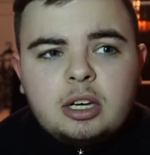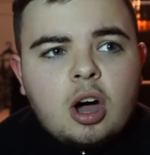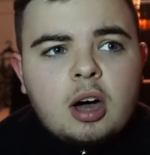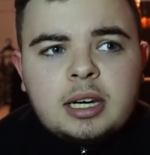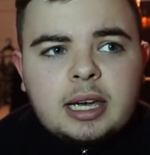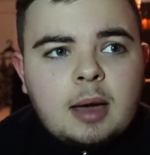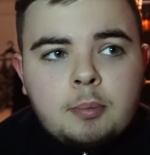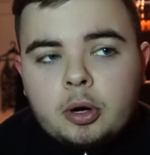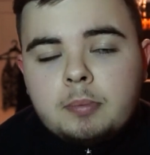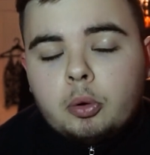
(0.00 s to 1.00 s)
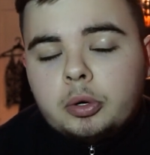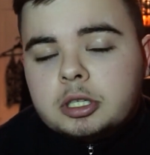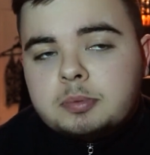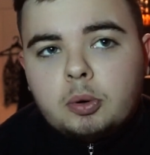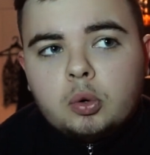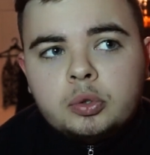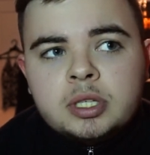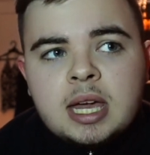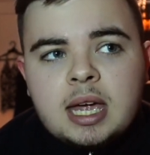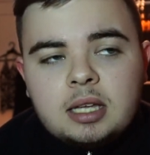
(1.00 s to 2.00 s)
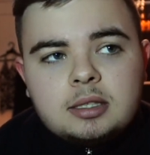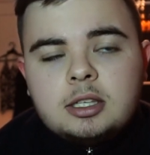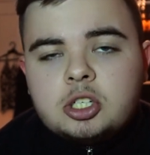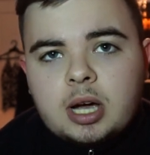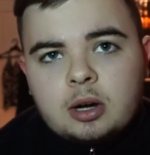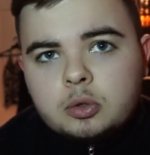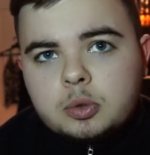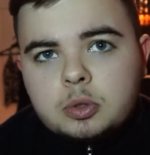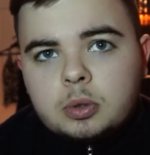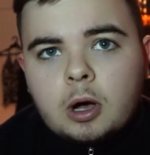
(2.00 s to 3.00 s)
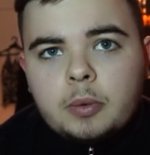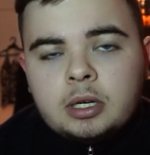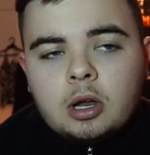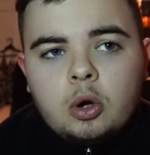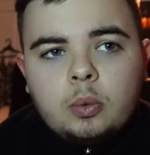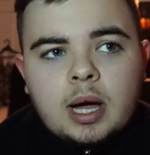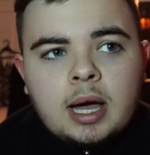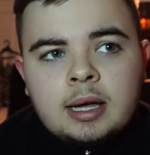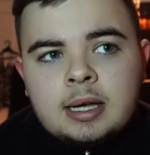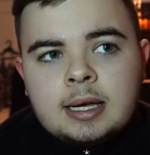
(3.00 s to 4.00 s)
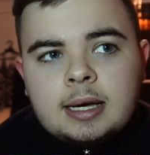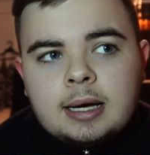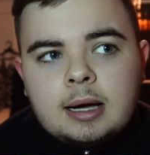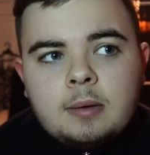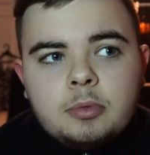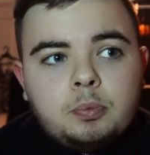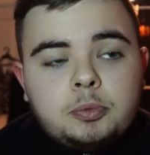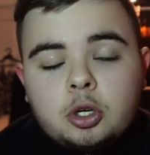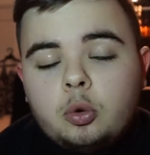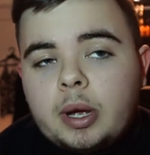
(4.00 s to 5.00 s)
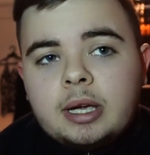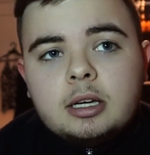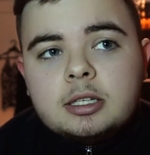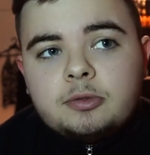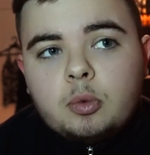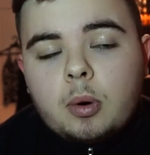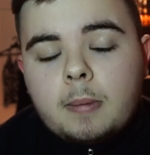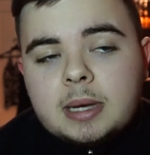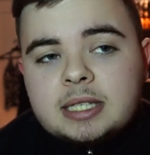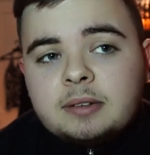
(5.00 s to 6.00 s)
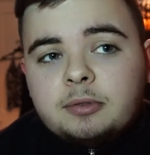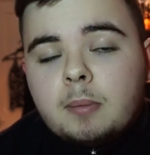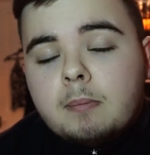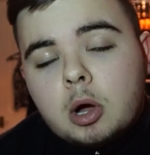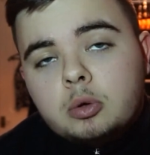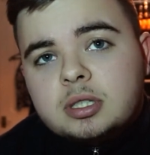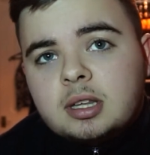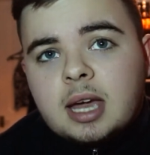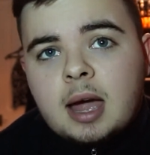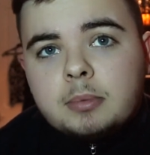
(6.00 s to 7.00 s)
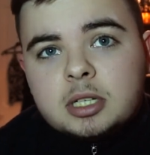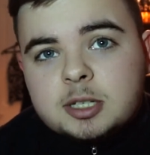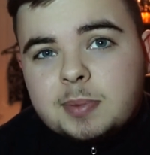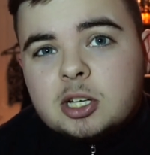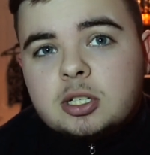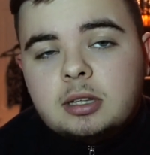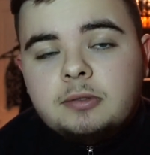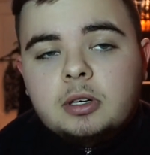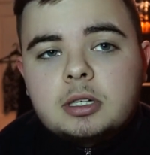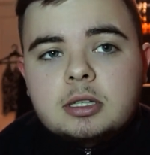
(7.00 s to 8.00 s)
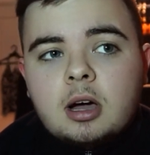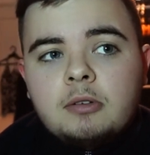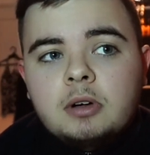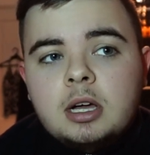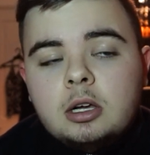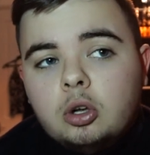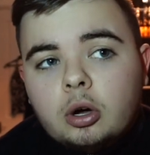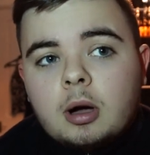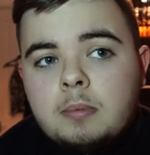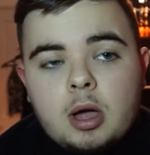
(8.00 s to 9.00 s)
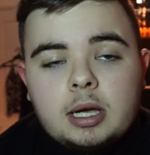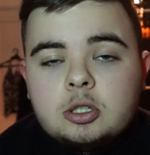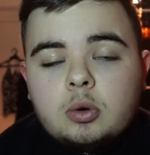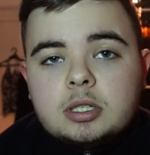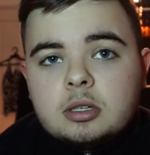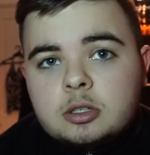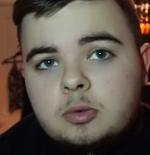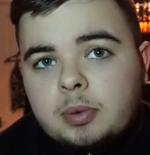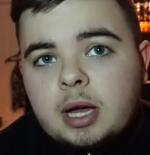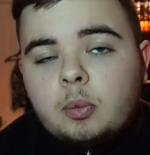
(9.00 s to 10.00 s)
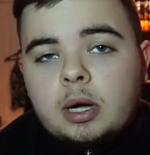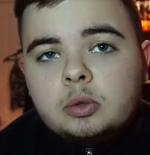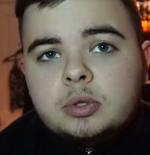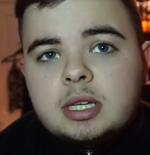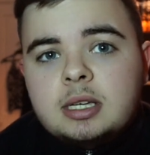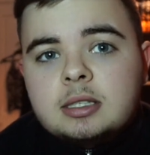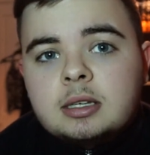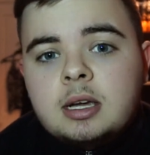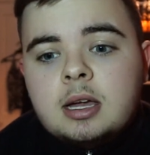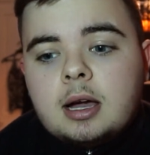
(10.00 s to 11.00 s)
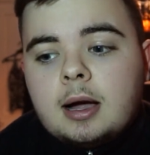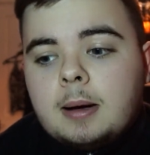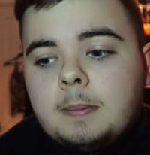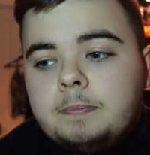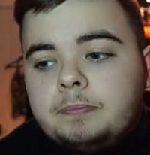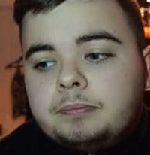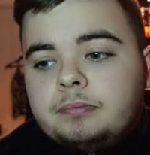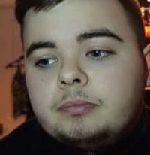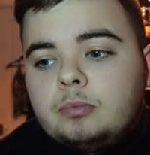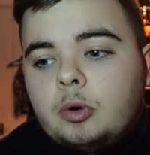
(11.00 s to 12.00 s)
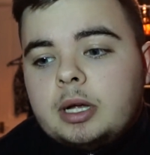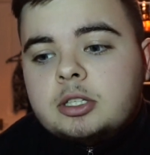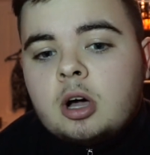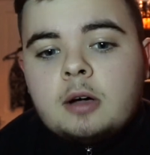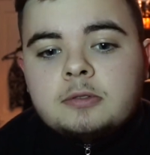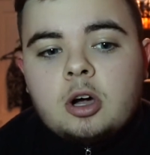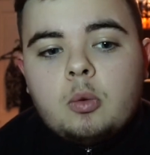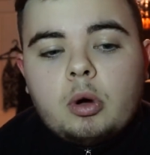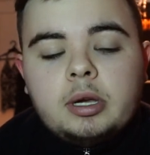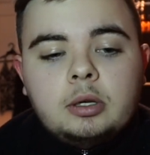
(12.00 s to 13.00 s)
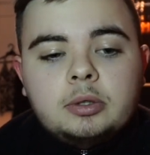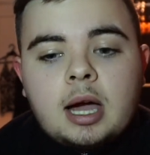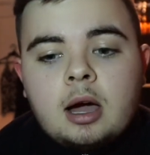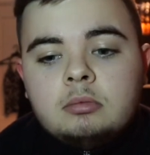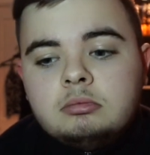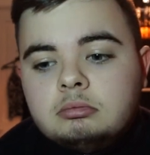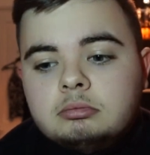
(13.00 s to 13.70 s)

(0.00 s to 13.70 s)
Gardner kept putting pointless balls into the channels, which were going nowhere. The two wingers were missing for most of the game, but especially the first half. Look, I'm not here to criticise. We played well all season. We went to half-time 1-0 down.